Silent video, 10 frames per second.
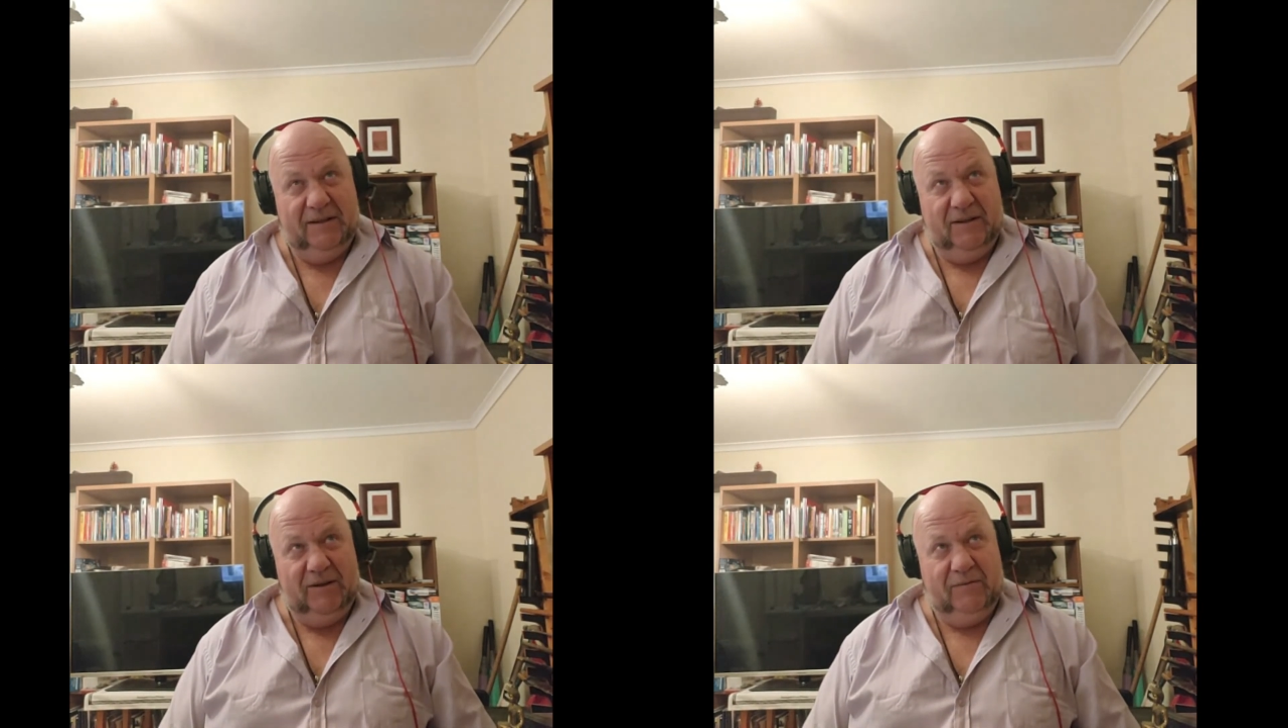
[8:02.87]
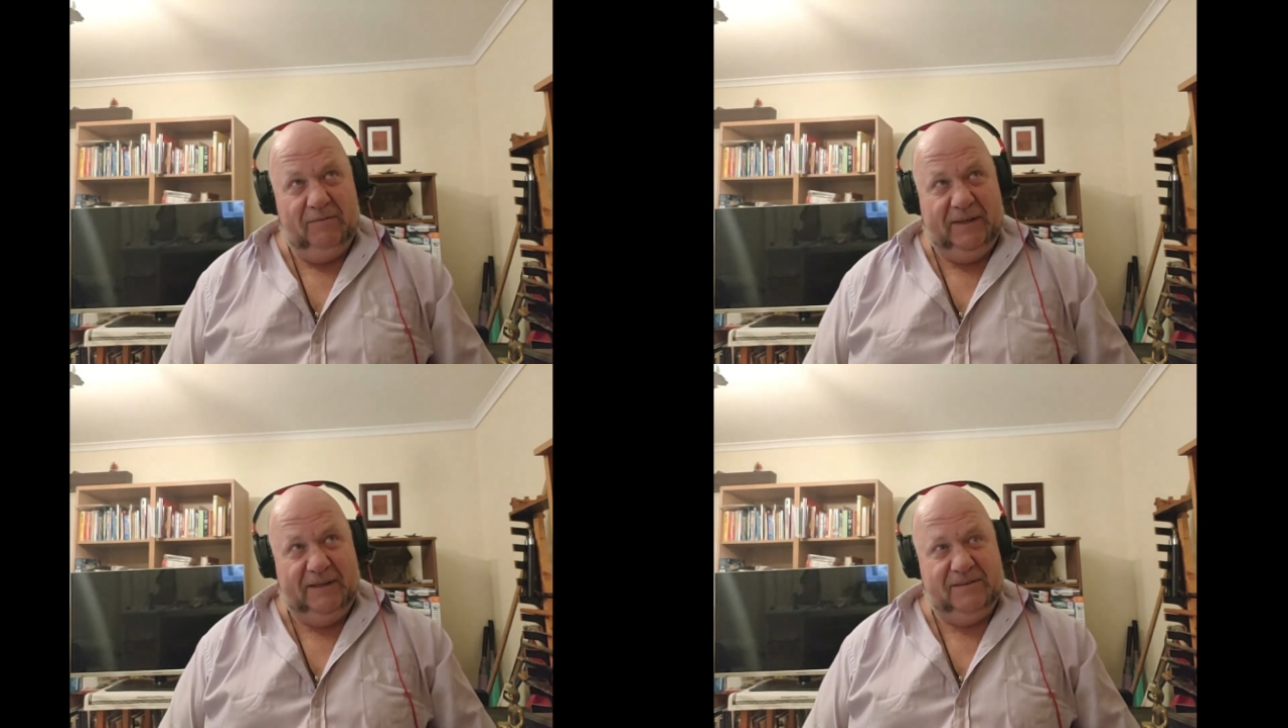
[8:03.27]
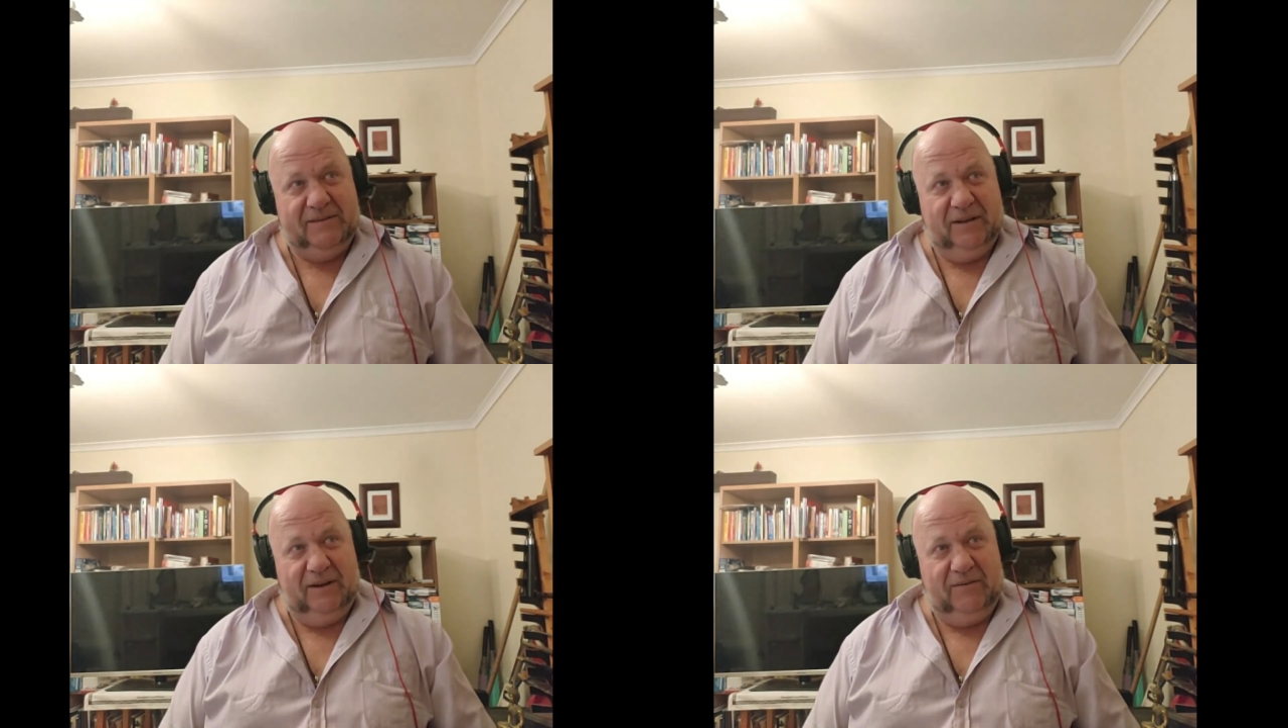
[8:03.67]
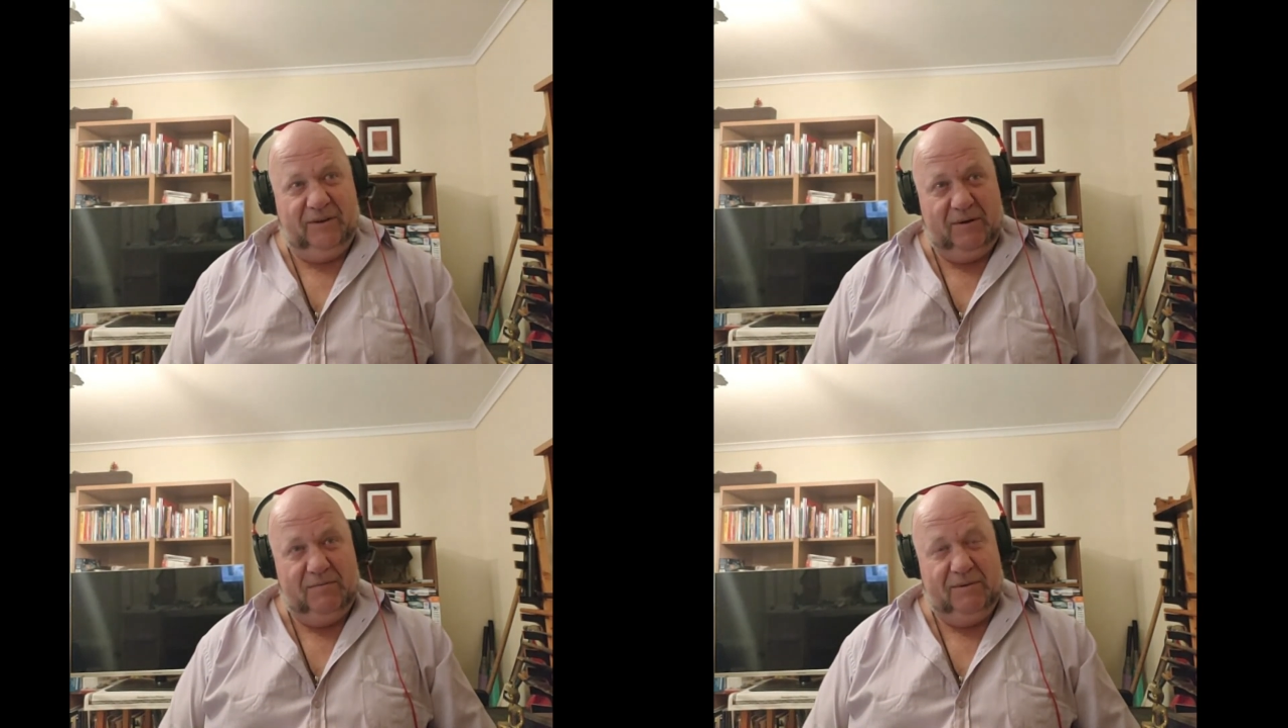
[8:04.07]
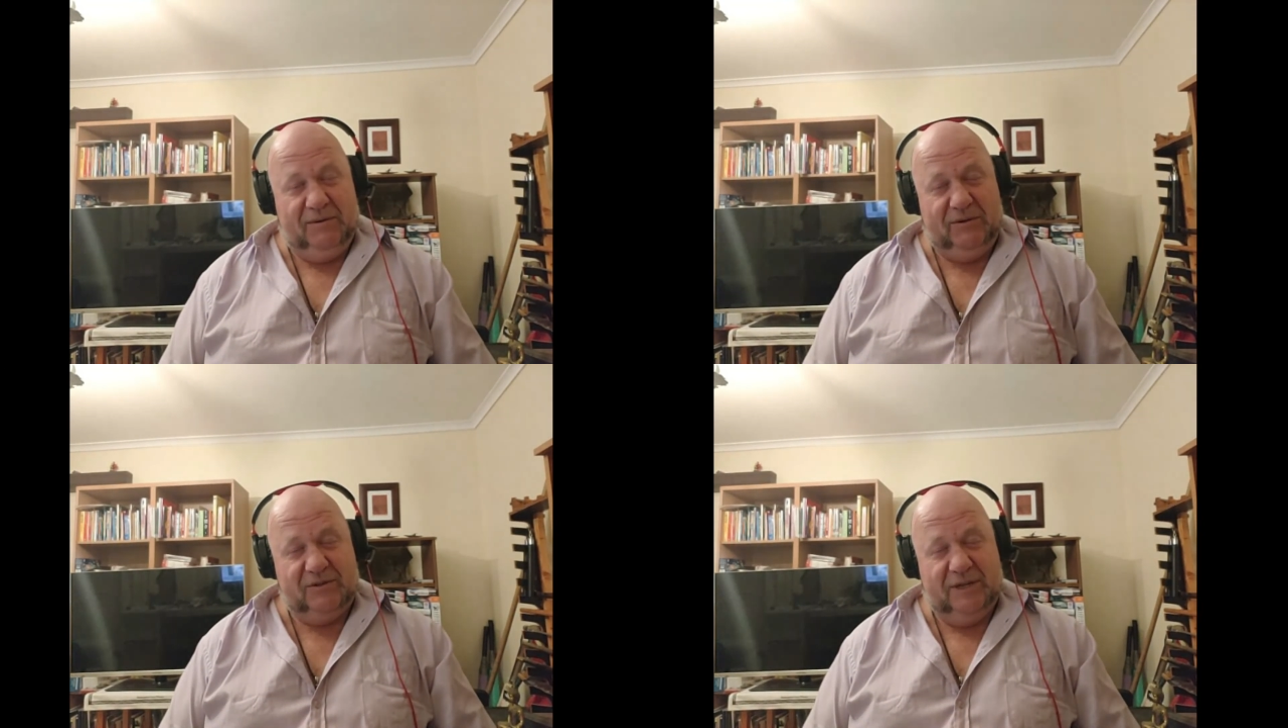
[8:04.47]
means that I've got to pretty
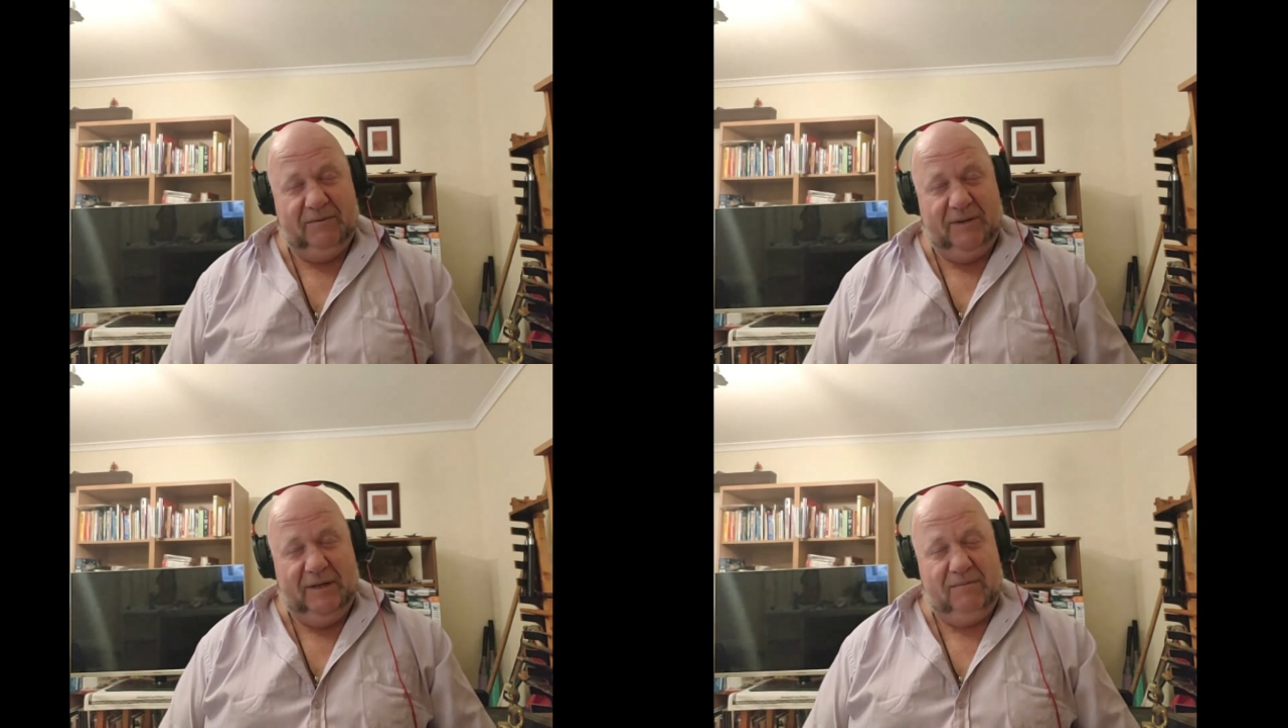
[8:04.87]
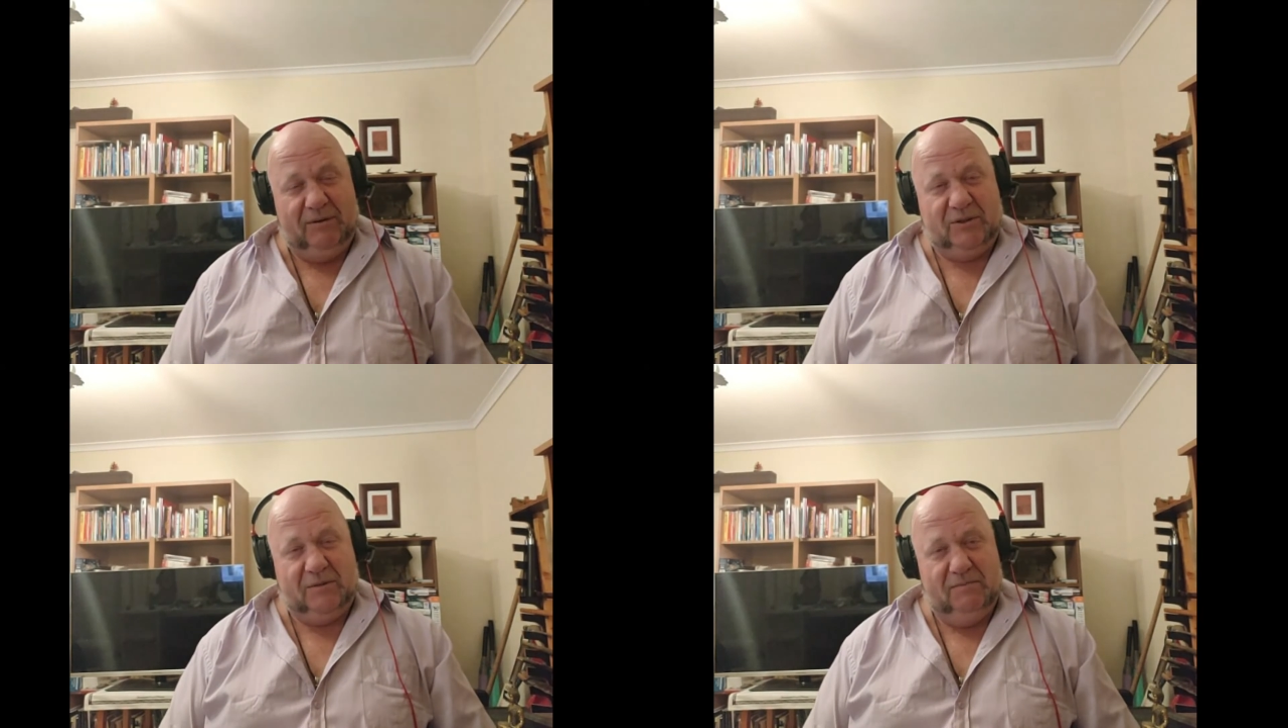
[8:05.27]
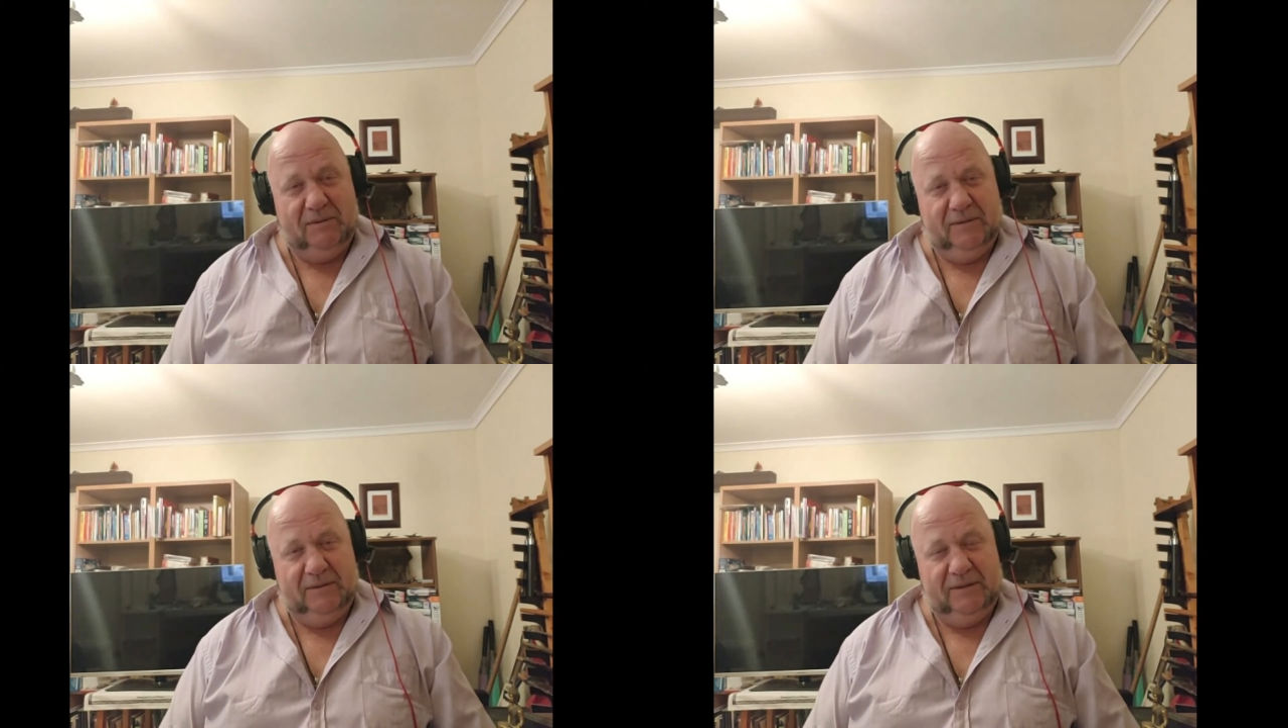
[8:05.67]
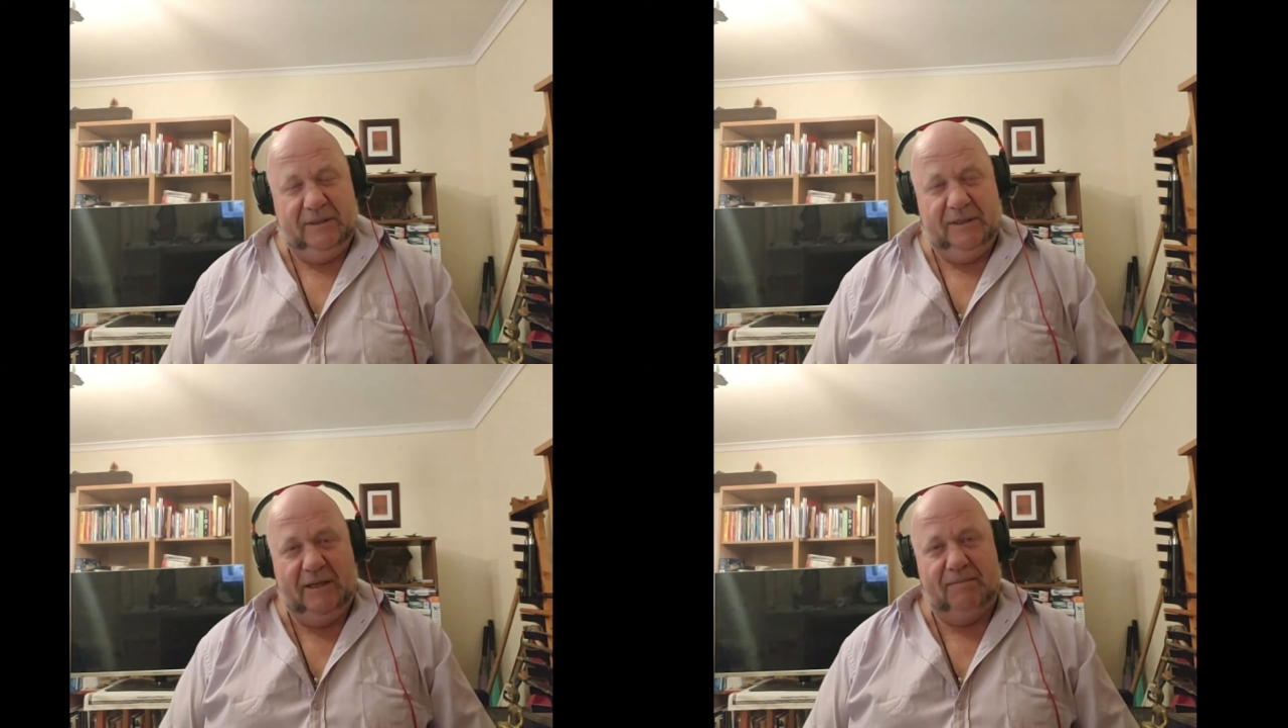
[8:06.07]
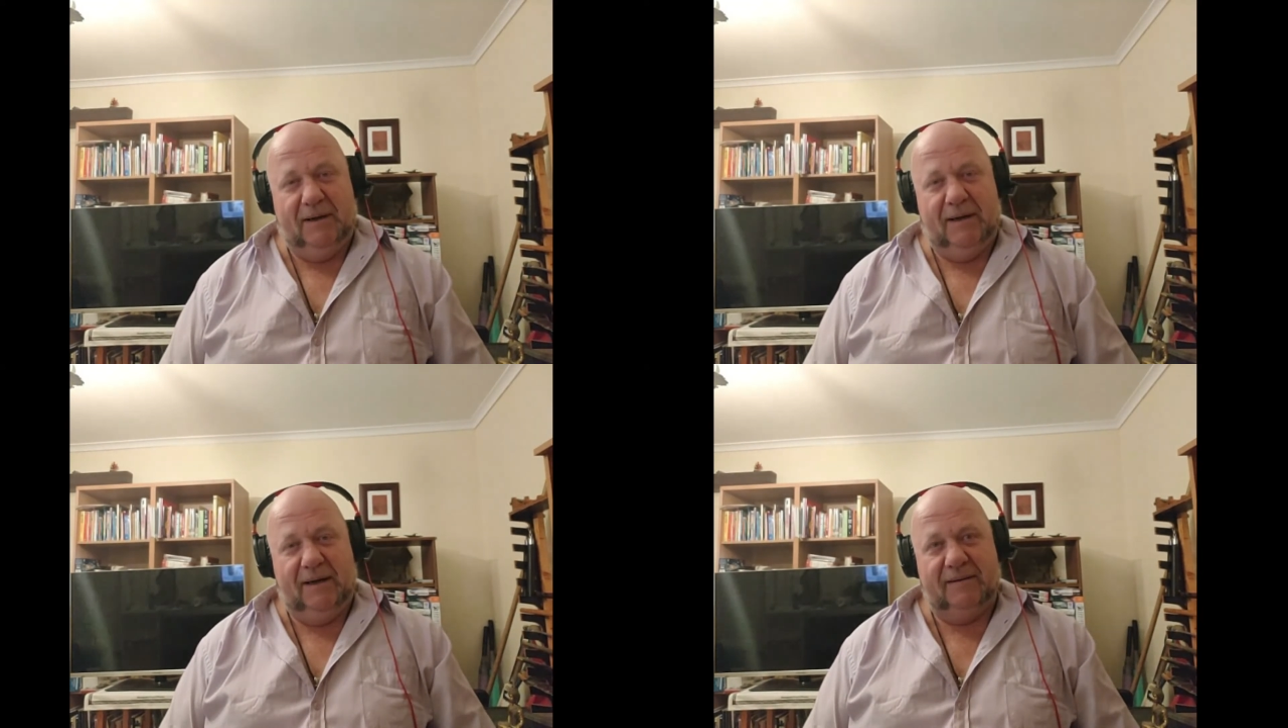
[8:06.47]
much take my airbrush completely
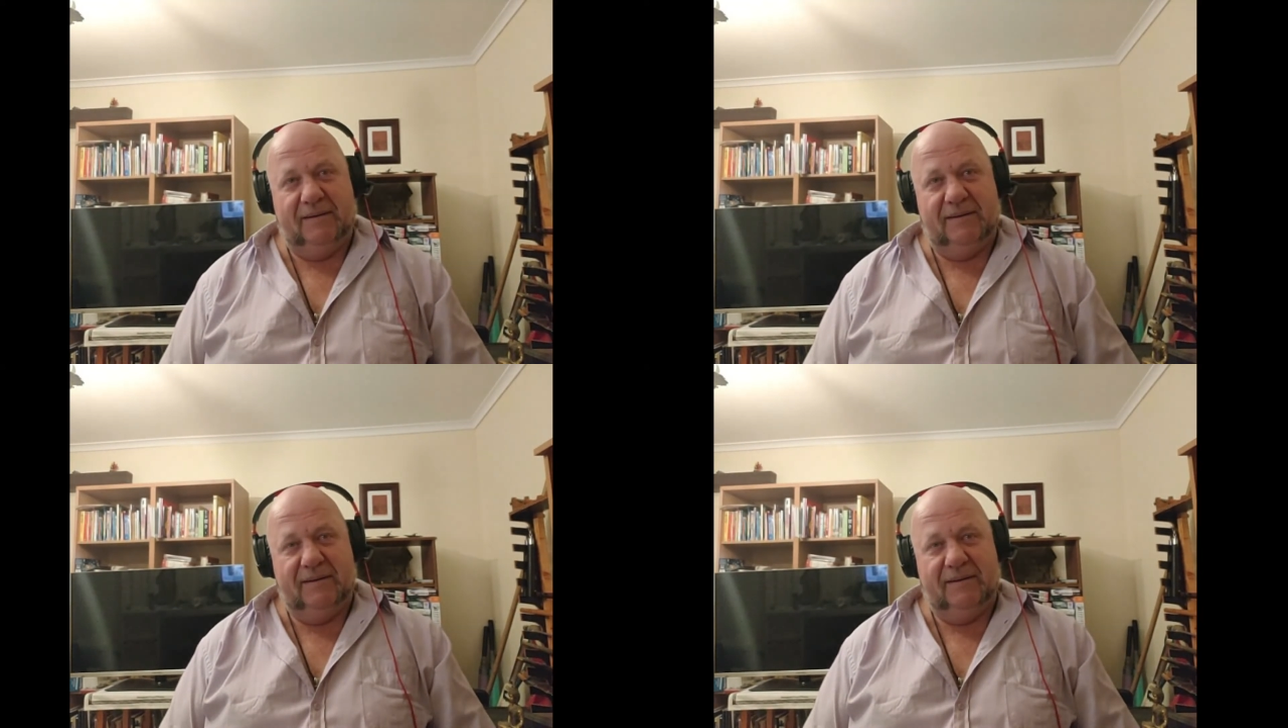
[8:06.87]
apart